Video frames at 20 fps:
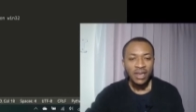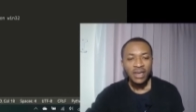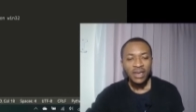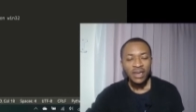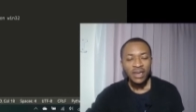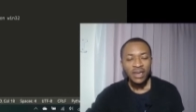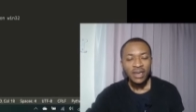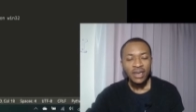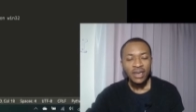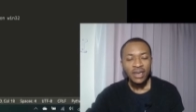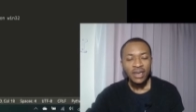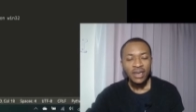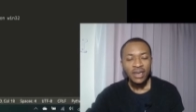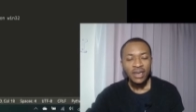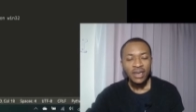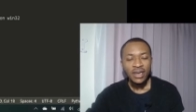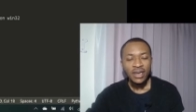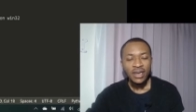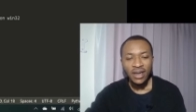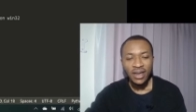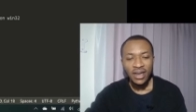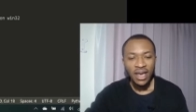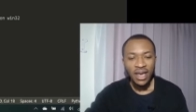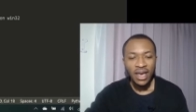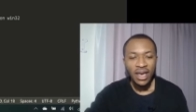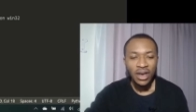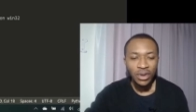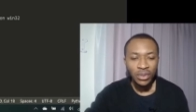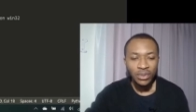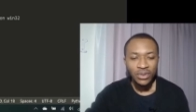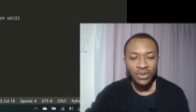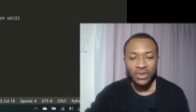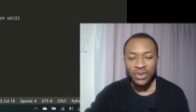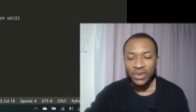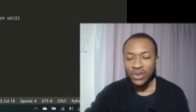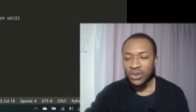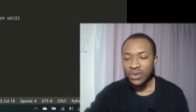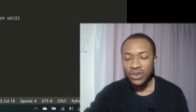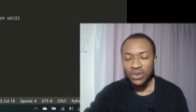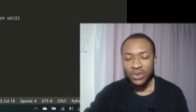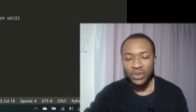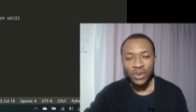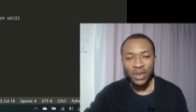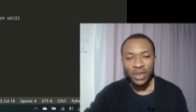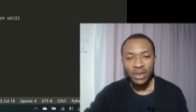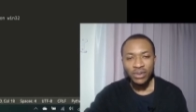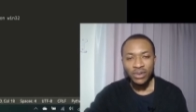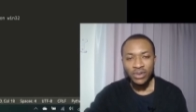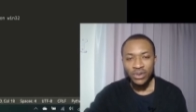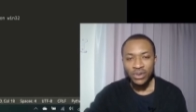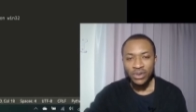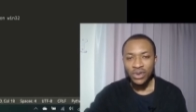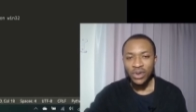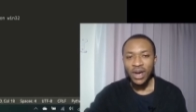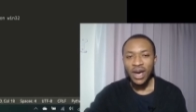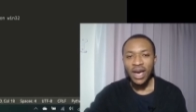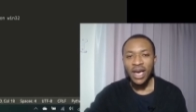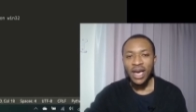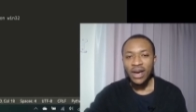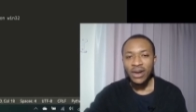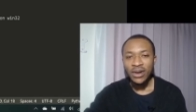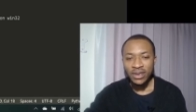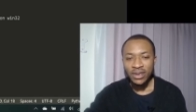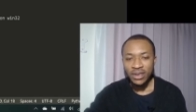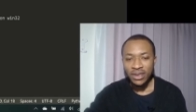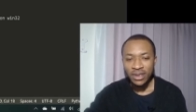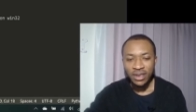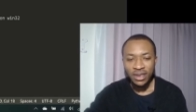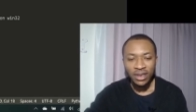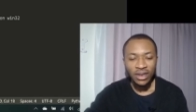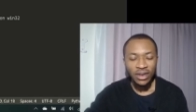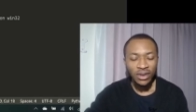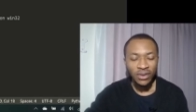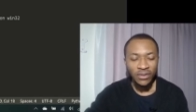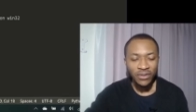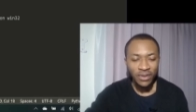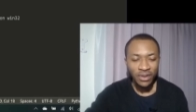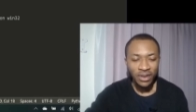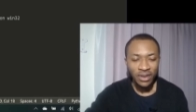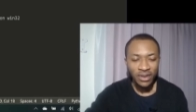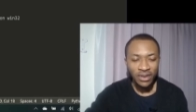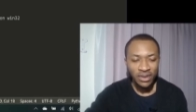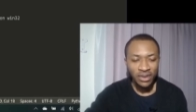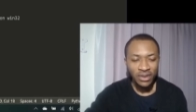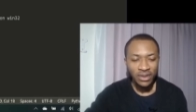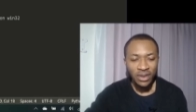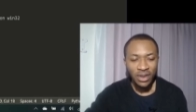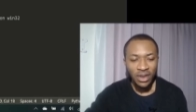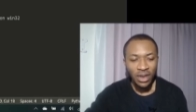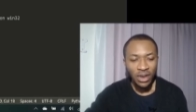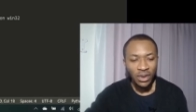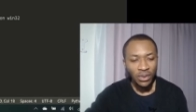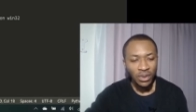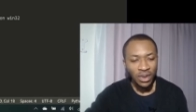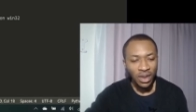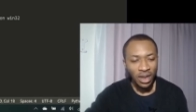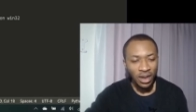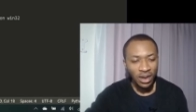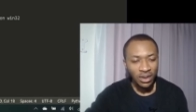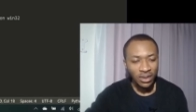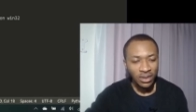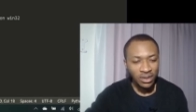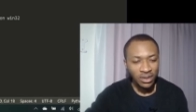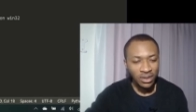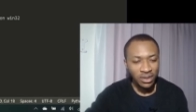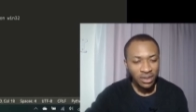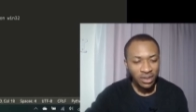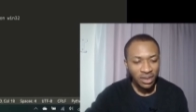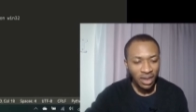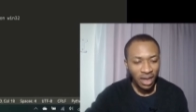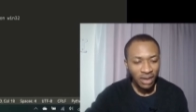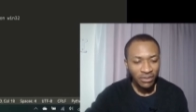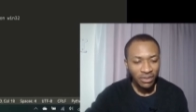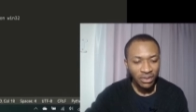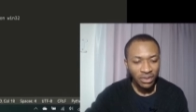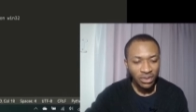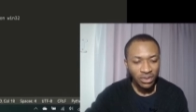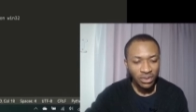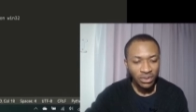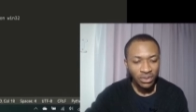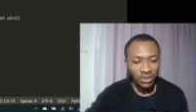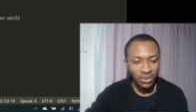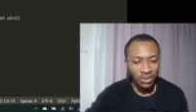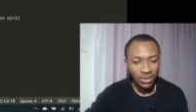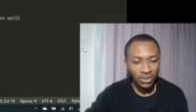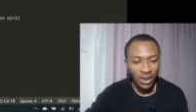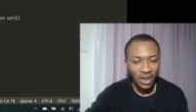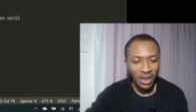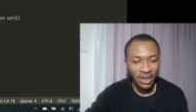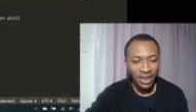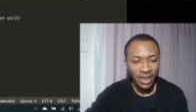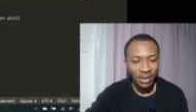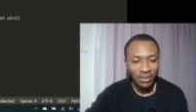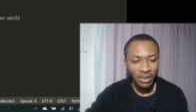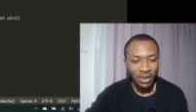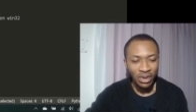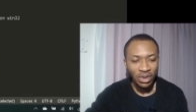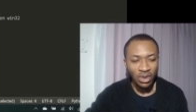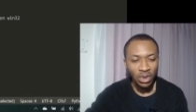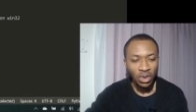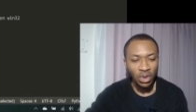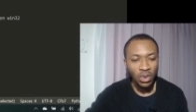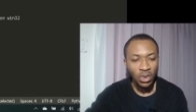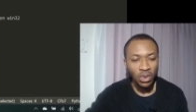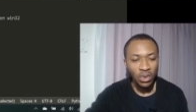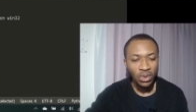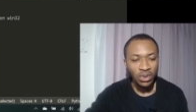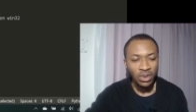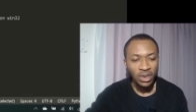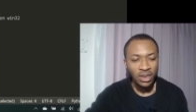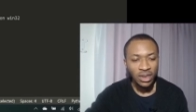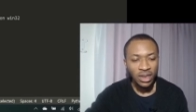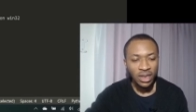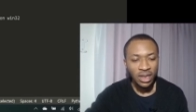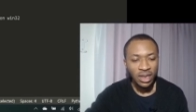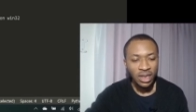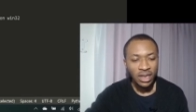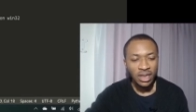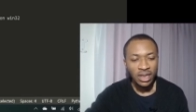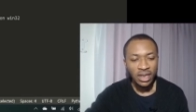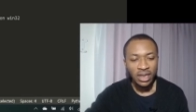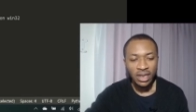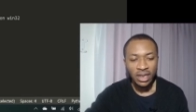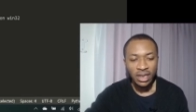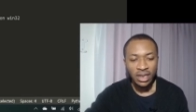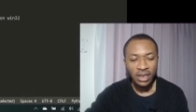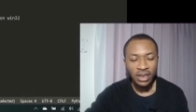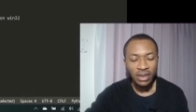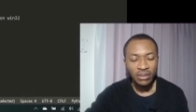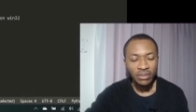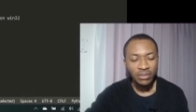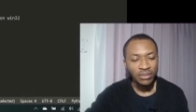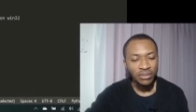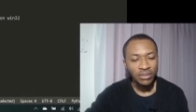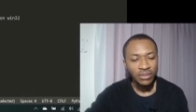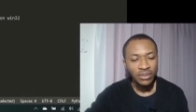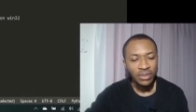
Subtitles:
The reason is that it helps you to be able to try out a lot of things without having to write them in your code, um,